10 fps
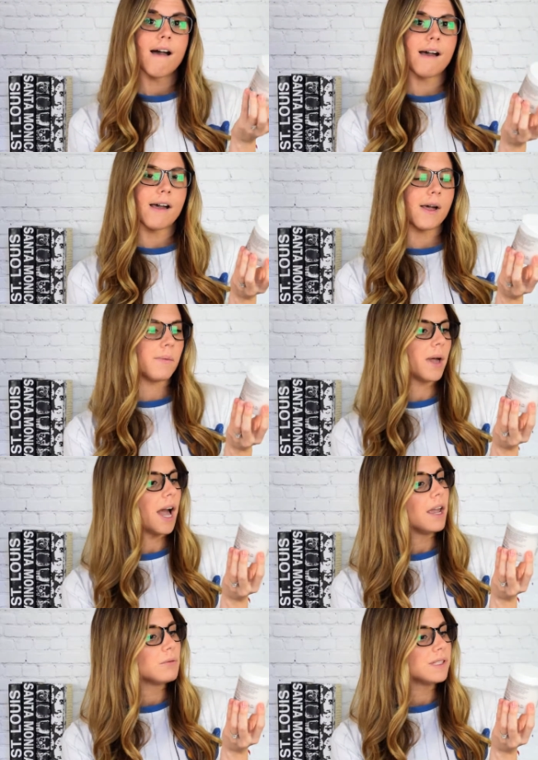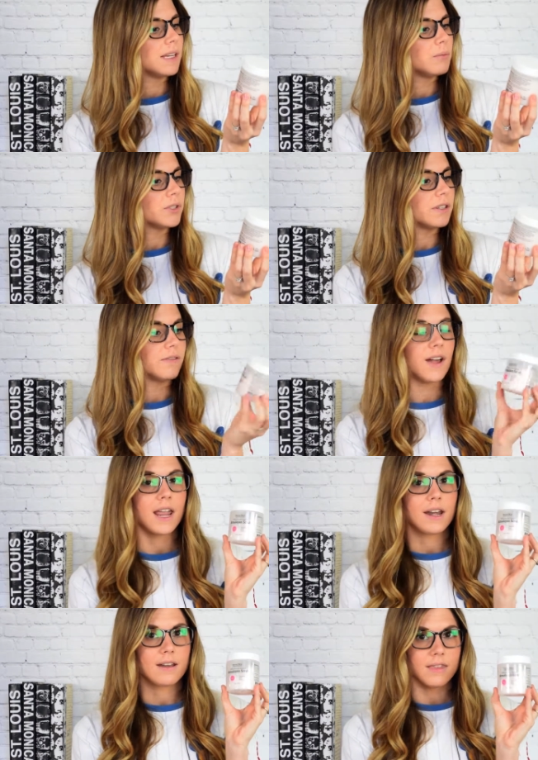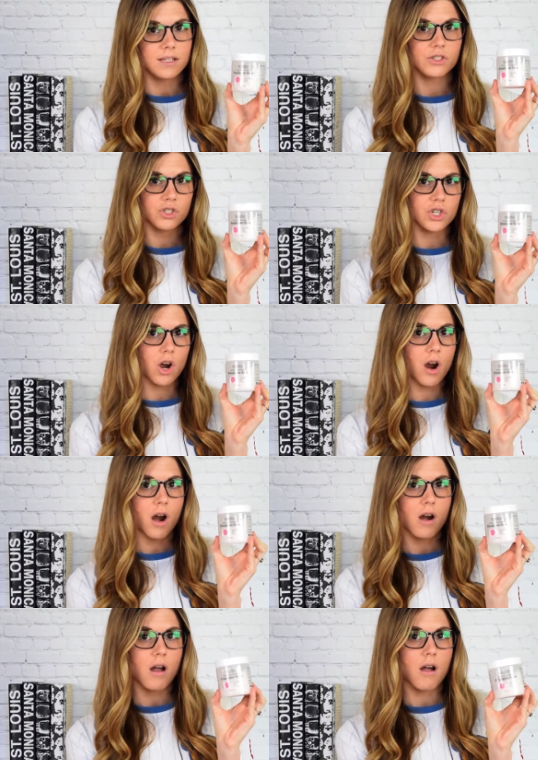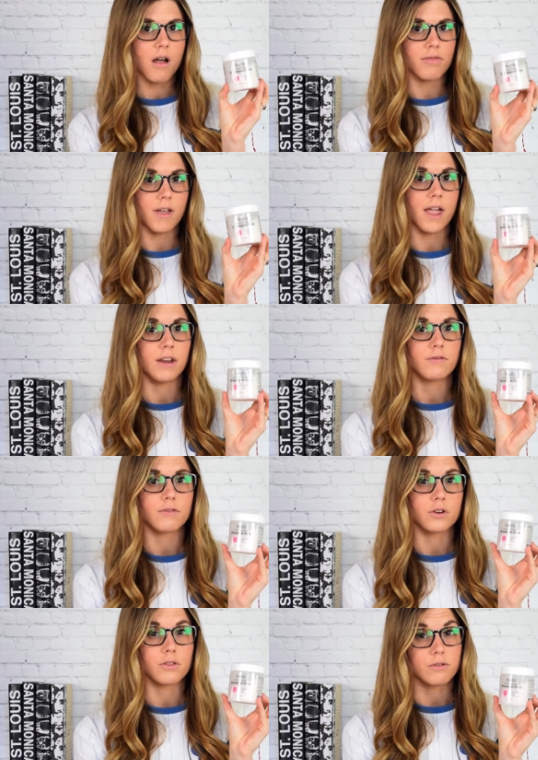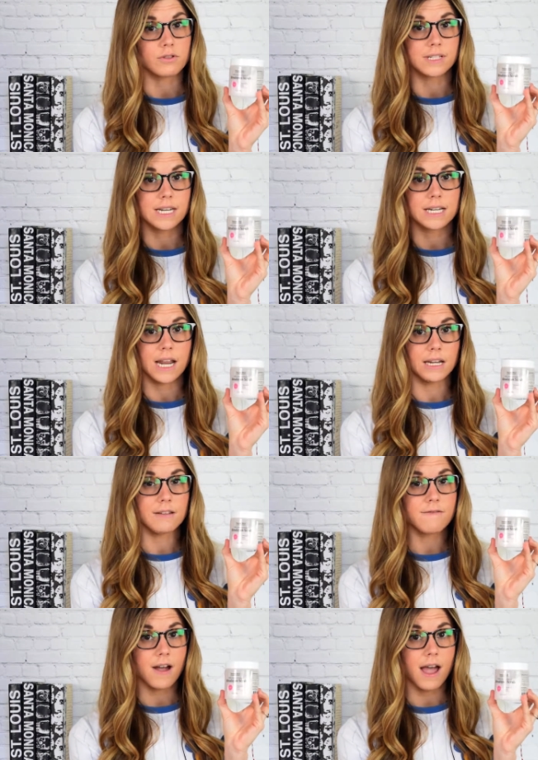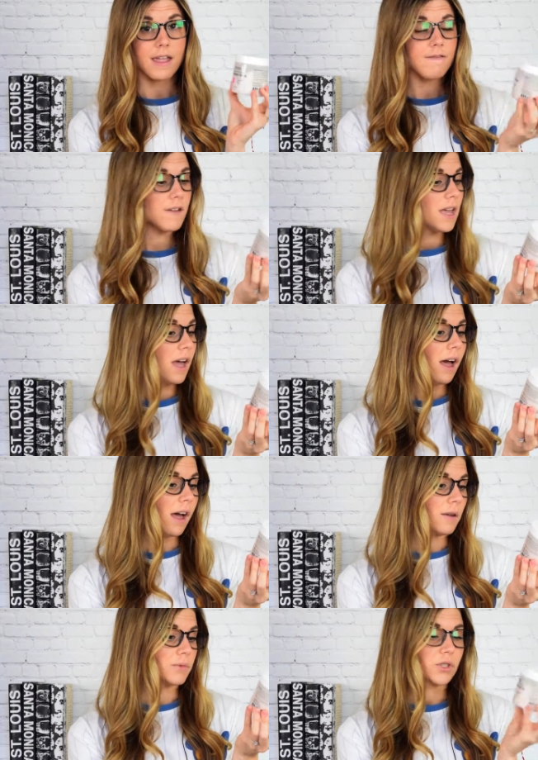I was able to find this jar online for $13.95.